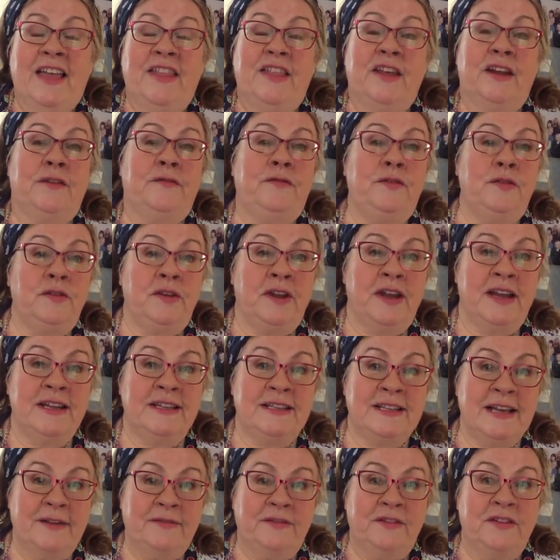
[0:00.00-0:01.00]
And then a few
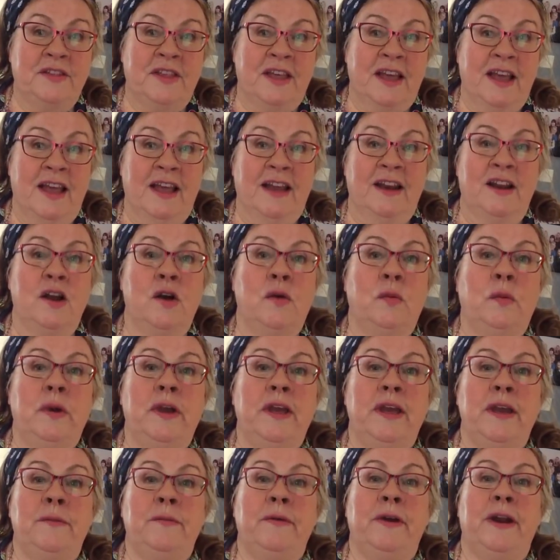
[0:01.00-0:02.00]
days after that,
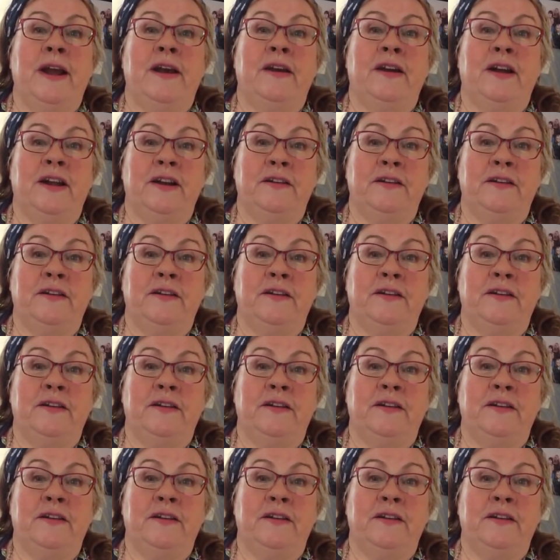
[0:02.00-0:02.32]
we went